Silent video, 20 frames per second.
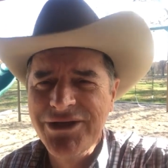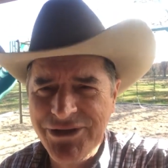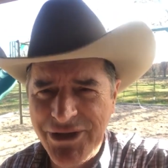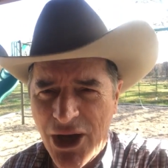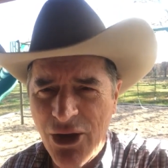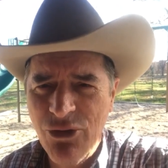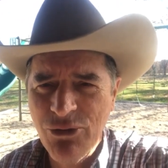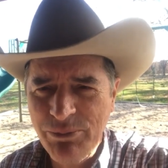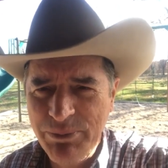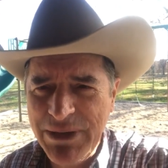
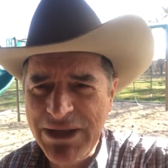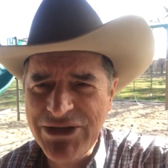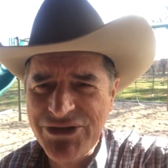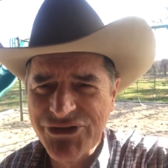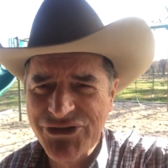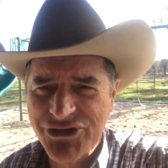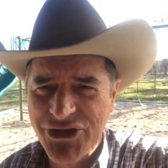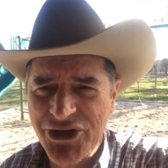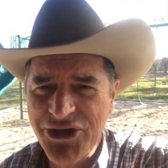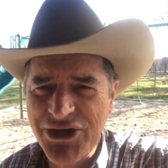don't be
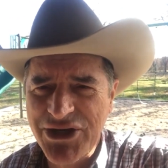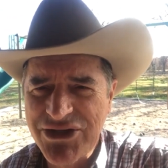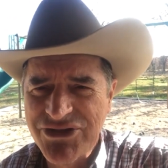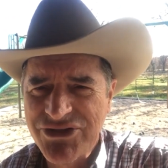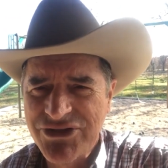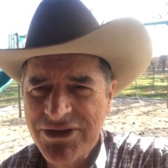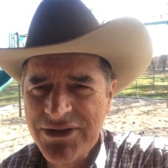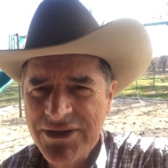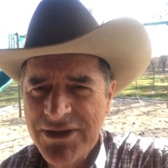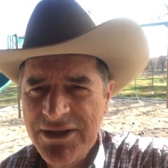
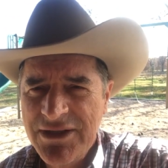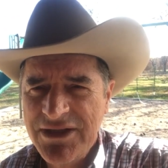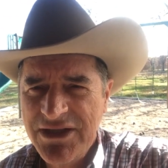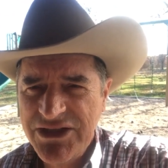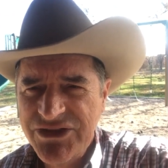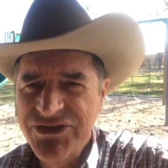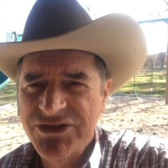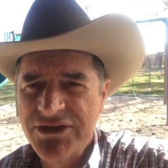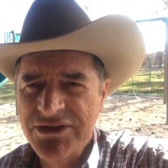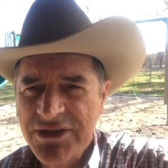discouraged.
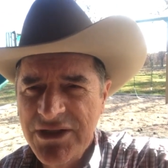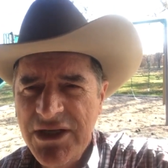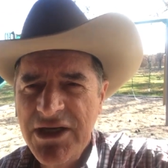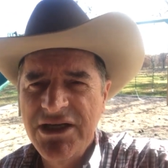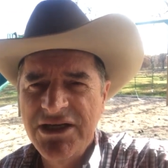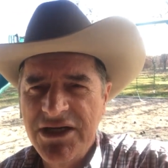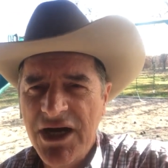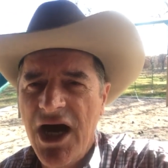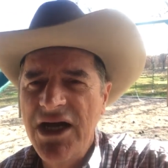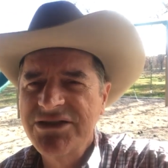Listen,
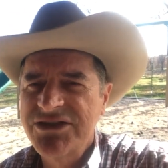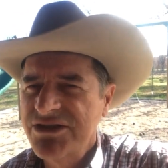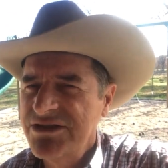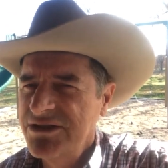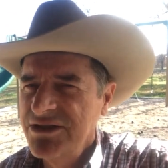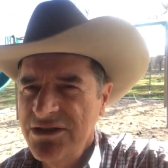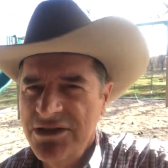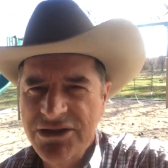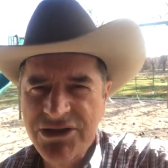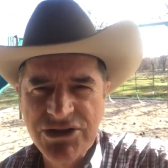God's
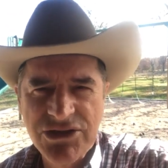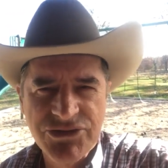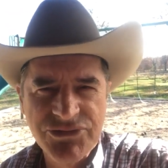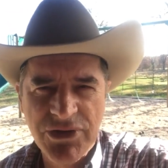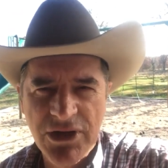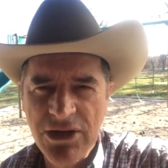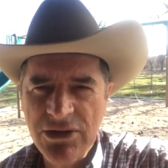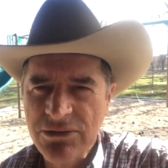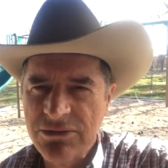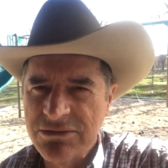still in
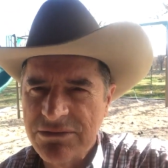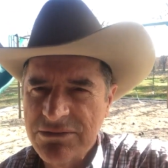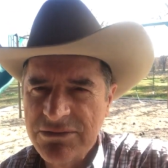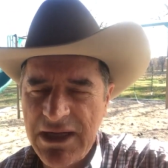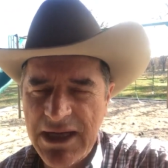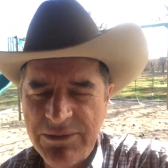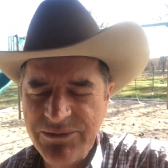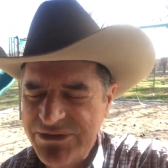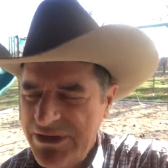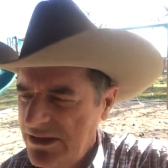control.
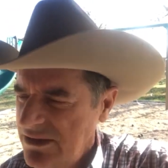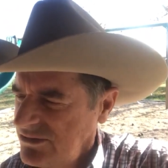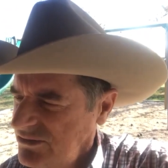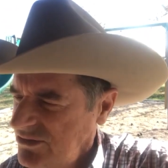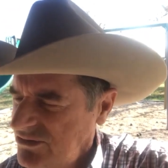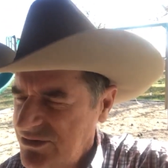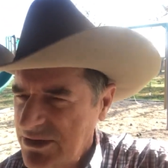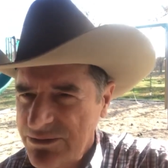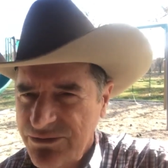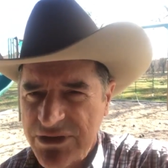I'm telling
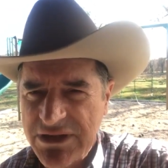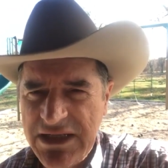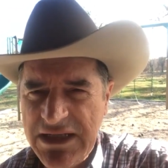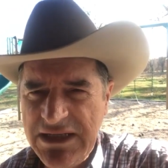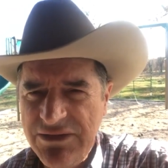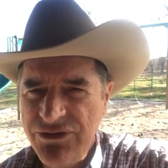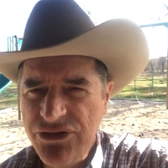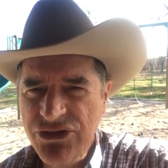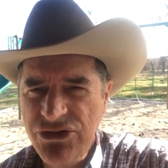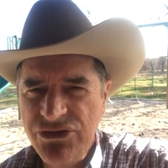you something.
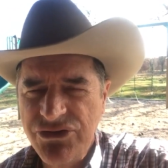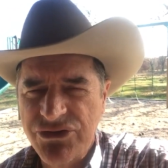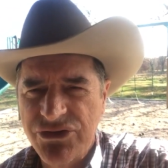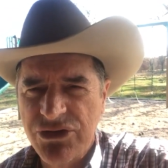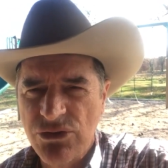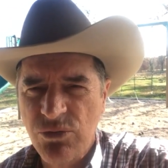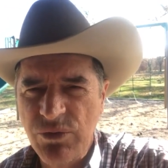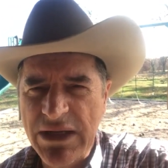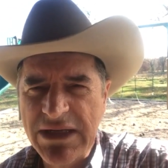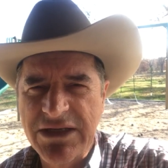He even uses
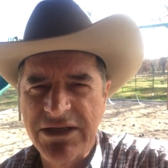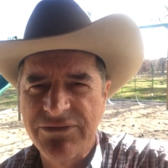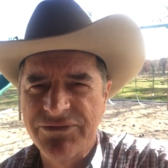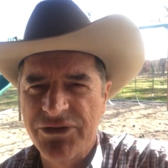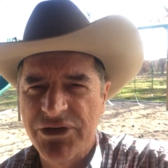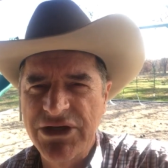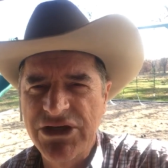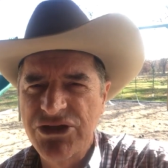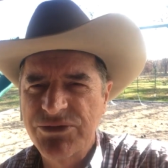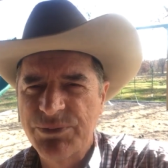the wicked
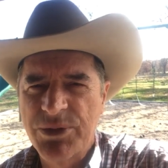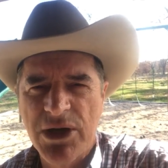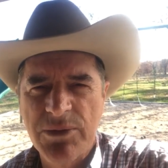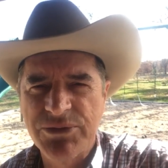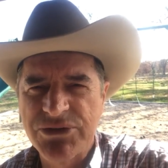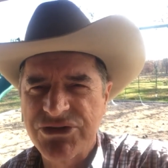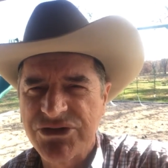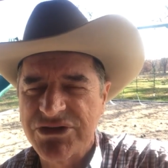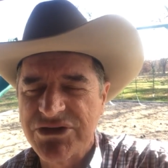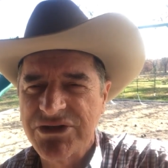for his
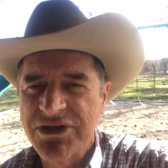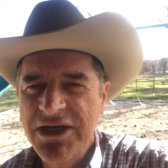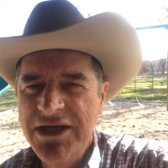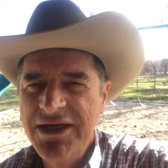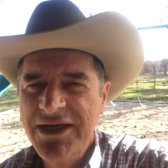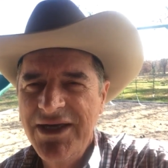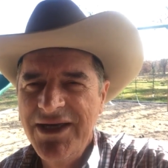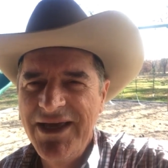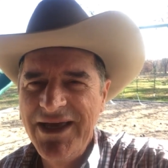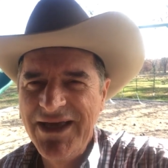purposes.
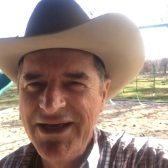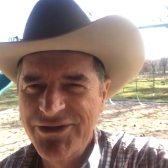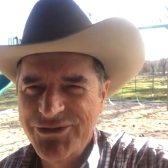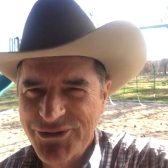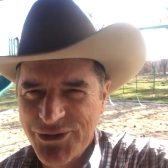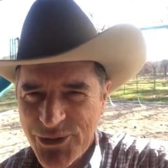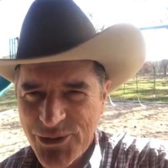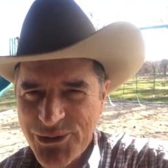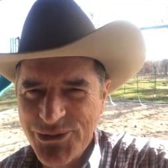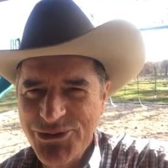And
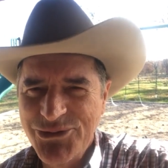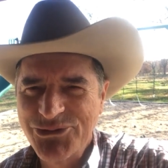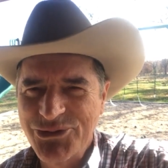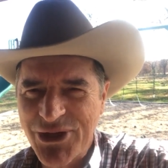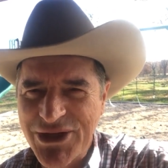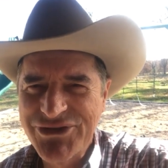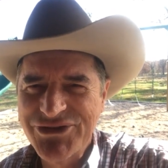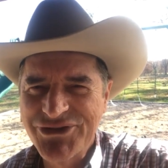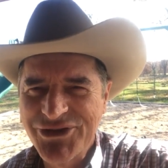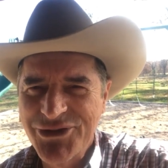so
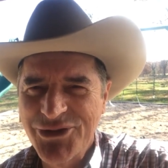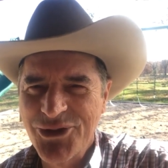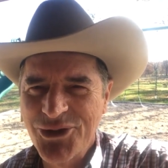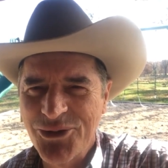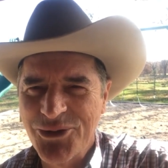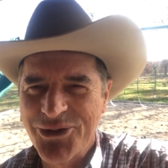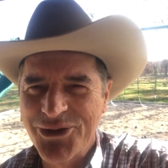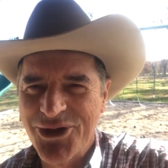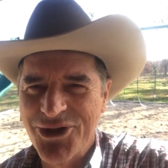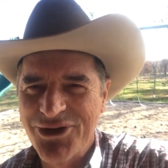trust in the
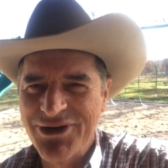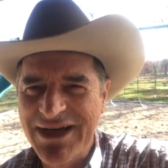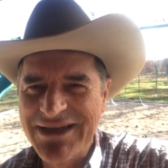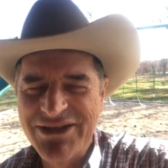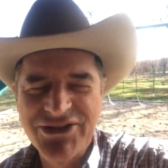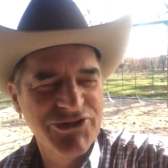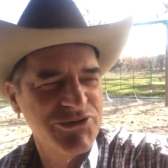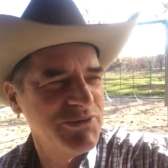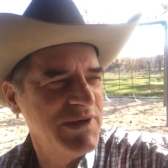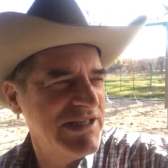Lord, all right?
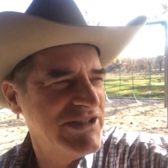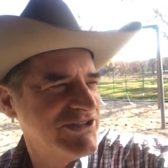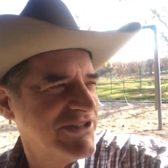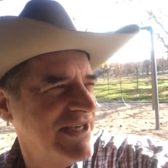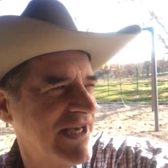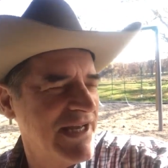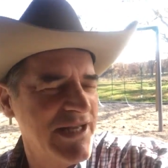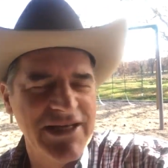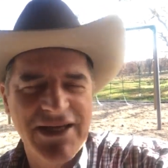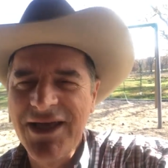This is Reg
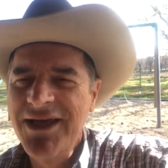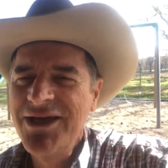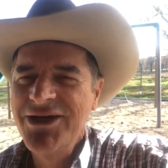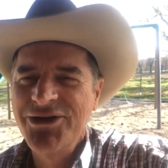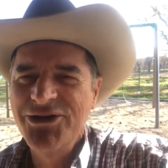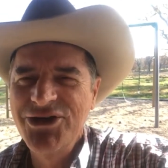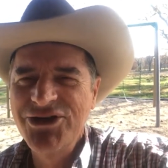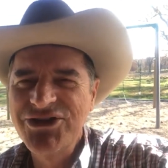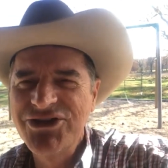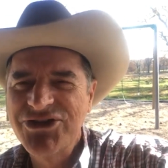Kelly.
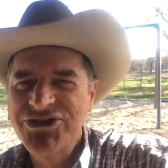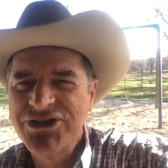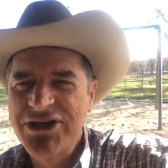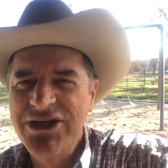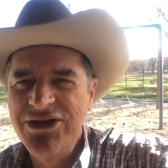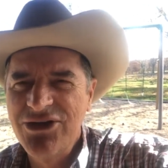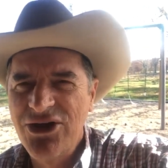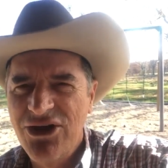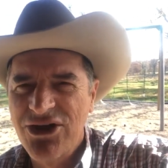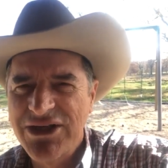Good to
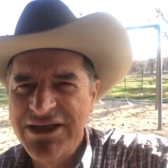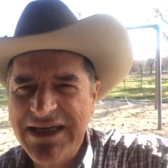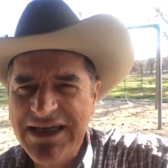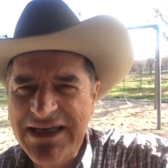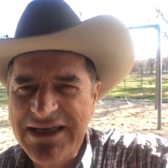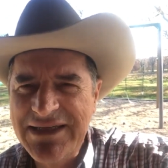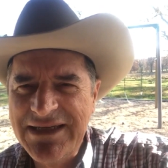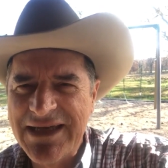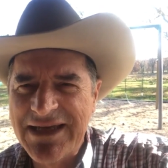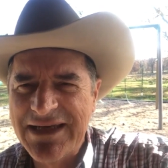see you all
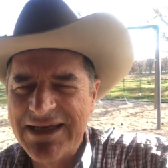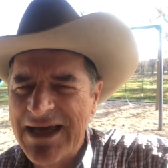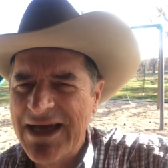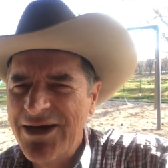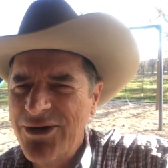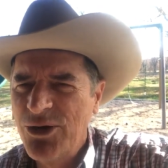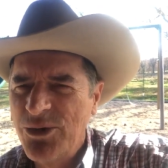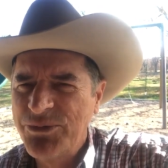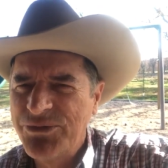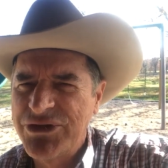again, and
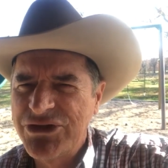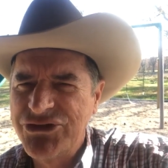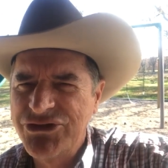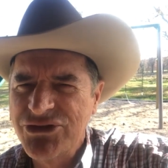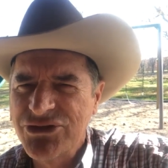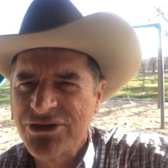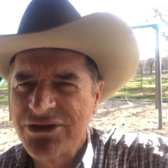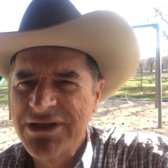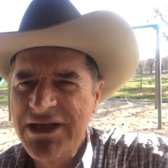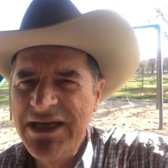I hope that
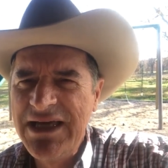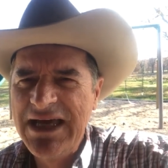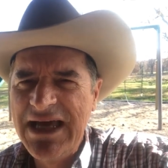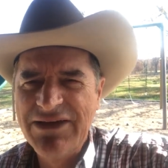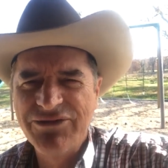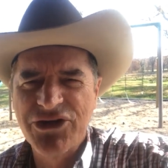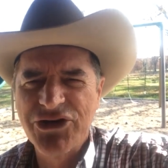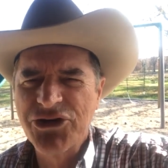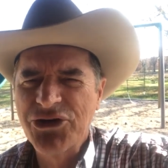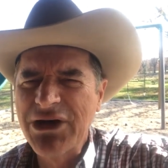you'll
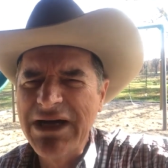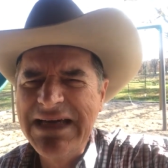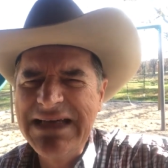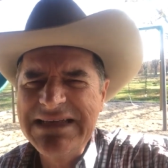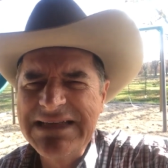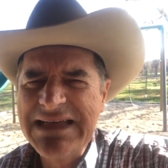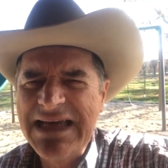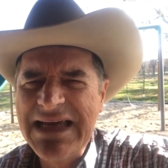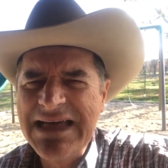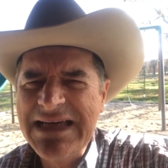have a
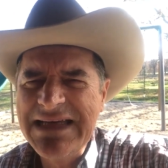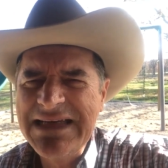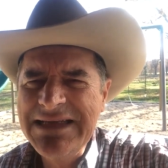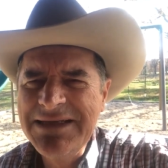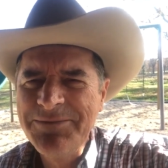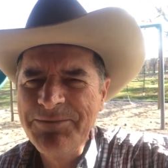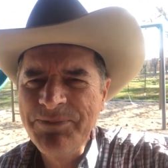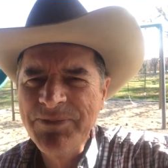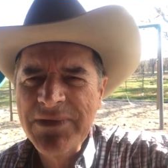great day